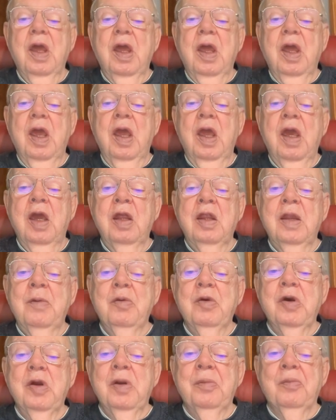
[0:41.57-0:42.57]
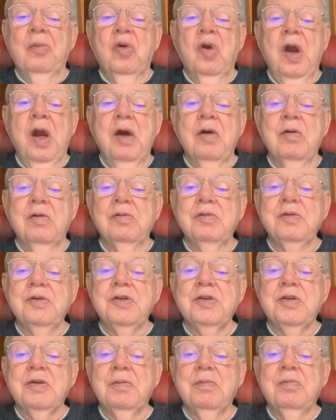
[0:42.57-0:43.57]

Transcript: And then we're going to browse.